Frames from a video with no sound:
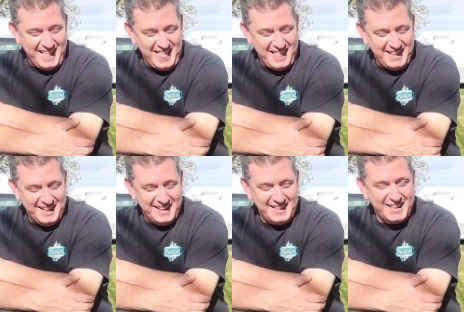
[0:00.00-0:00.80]
Don't
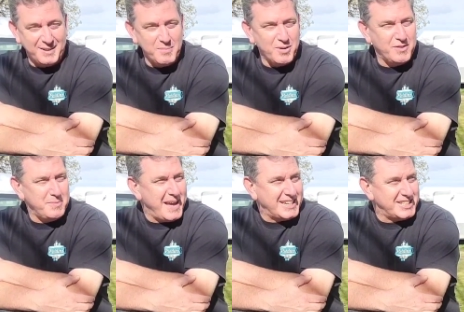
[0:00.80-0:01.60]
believe it. Little
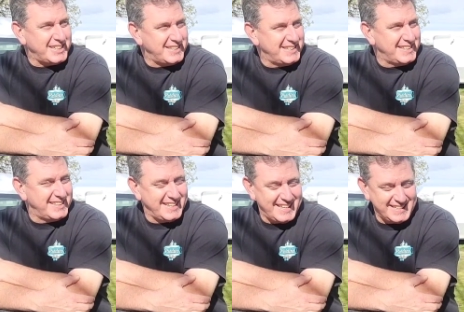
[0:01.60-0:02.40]
movie magic. Little
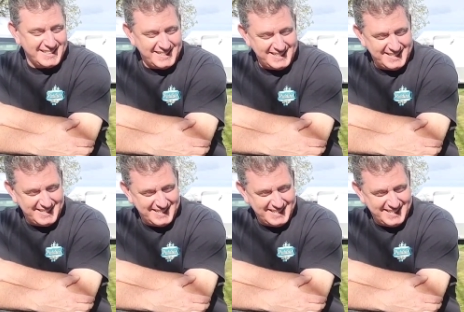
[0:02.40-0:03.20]
movie magic.
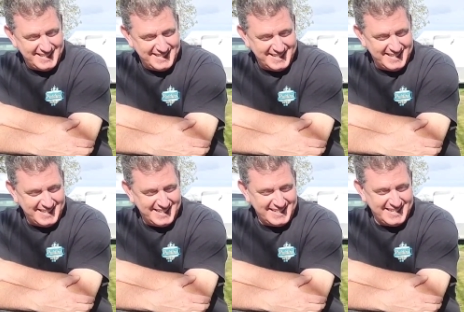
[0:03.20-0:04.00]
Little
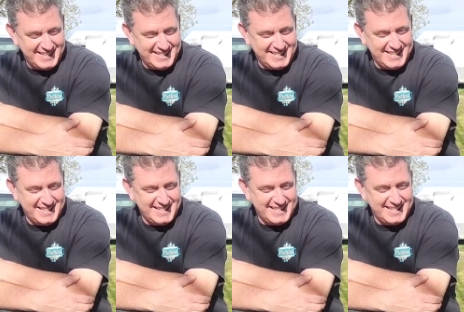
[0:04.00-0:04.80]
movie magic.
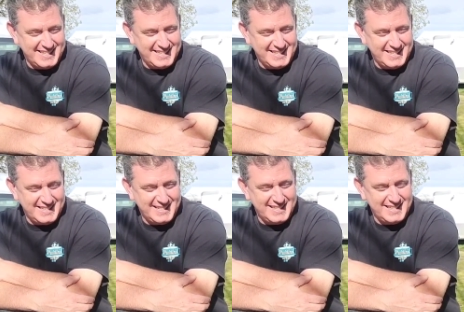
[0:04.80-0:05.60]

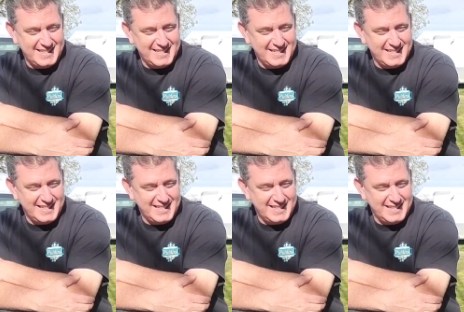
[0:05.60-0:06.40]
So let's see.
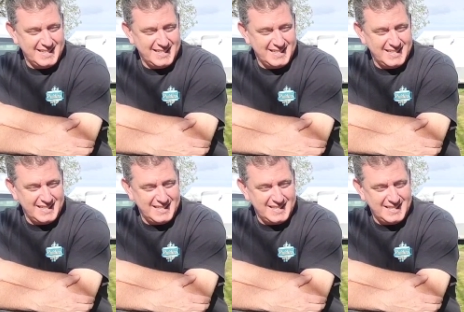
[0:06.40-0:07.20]

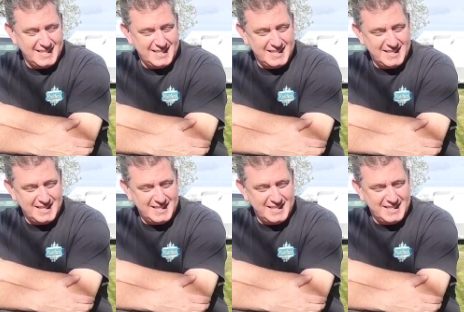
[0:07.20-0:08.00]
Clean this up a little
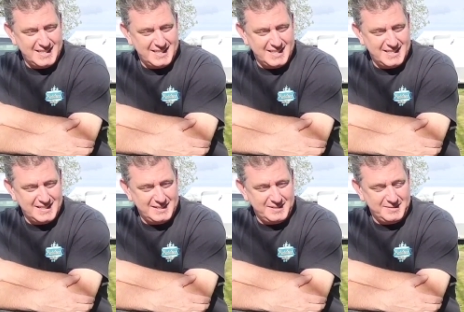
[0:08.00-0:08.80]
bit.
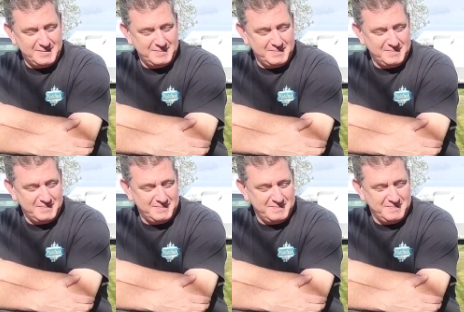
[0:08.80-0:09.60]

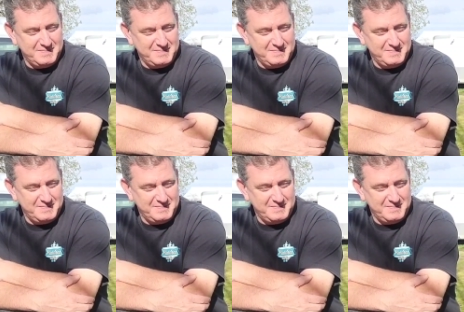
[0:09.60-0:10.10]
Get that going.